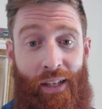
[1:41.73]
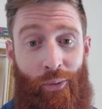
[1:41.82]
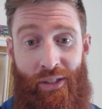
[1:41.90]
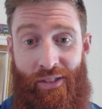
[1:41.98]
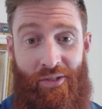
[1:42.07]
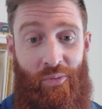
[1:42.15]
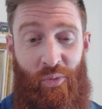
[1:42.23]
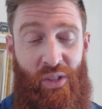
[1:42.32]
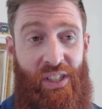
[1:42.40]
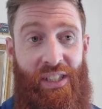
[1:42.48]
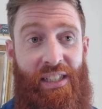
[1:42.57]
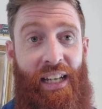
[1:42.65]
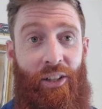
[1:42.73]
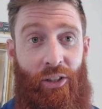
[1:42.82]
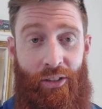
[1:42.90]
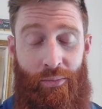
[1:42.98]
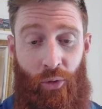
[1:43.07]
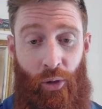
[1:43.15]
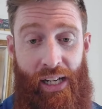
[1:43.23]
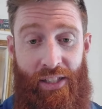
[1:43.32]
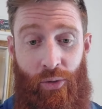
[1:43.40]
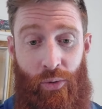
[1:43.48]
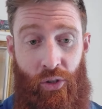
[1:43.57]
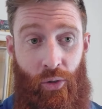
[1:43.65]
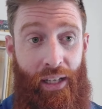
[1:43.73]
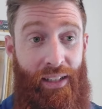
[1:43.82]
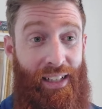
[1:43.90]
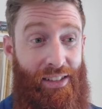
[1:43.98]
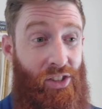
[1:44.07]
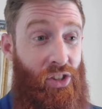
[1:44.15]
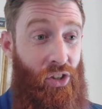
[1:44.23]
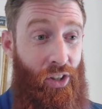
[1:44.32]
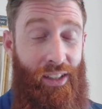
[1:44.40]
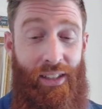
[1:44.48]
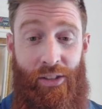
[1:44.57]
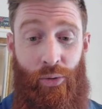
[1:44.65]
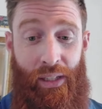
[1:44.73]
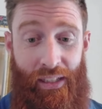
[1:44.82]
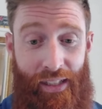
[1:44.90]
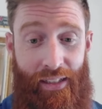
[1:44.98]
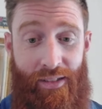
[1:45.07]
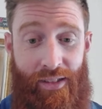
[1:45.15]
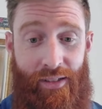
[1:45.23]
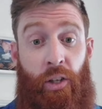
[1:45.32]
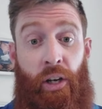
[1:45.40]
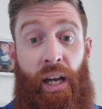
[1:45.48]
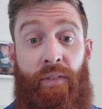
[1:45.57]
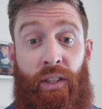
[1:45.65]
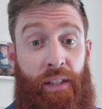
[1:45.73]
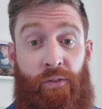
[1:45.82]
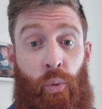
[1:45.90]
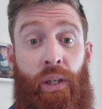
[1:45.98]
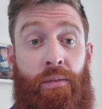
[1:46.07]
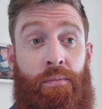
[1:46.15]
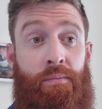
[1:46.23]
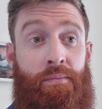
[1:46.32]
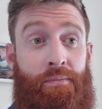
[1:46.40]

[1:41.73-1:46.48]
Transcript: It was stellar. Mrazek was great. That's good. That's what he needs. There you have it. Leafs win.